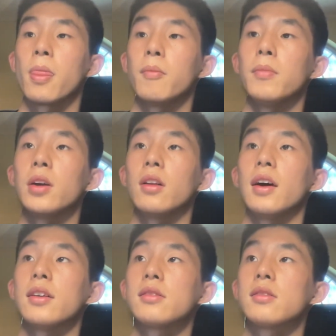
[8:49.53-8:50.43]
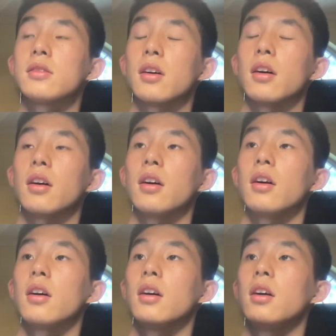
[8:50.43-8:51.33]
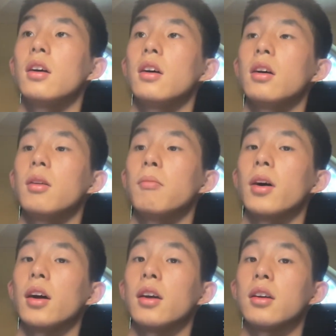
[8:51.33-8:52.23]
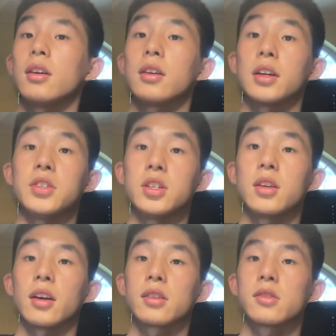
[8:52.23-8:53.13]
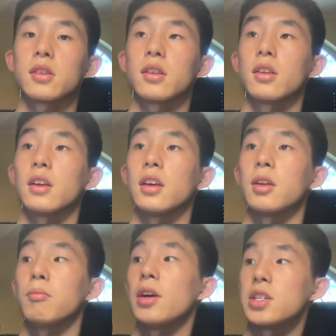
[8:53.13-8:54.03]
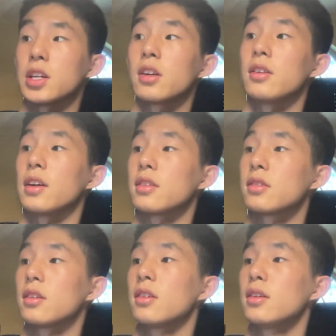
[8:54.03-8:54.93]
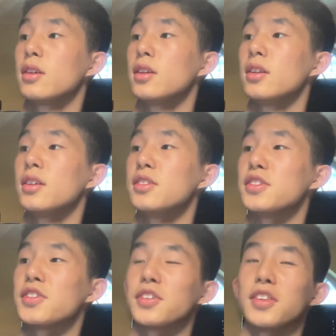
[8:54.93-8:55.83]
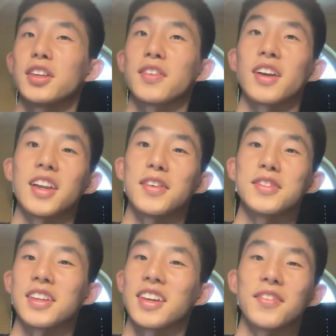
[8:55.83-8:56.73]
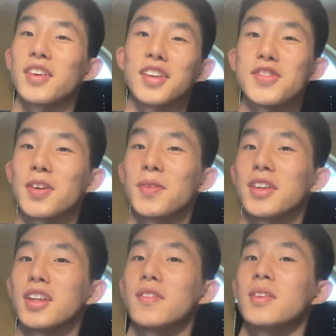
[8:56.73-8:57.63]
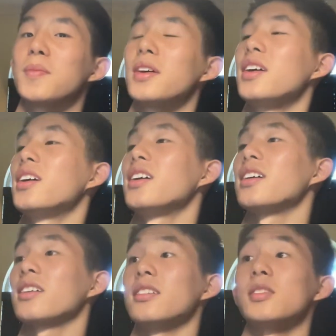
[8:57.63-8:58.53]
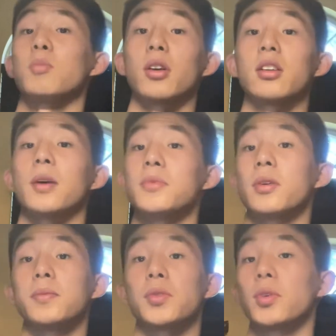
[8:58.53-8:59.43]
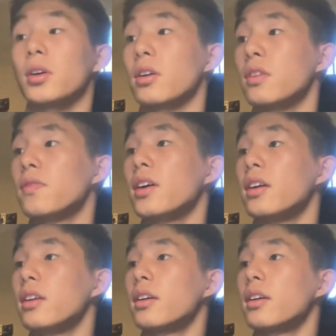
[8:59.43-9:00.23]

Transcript: B L S, uh, my E K G tech cert, and patient care tech cert. It's just the only thing right now is I can't find a job with any of them, because part-time jobs are really hard to find.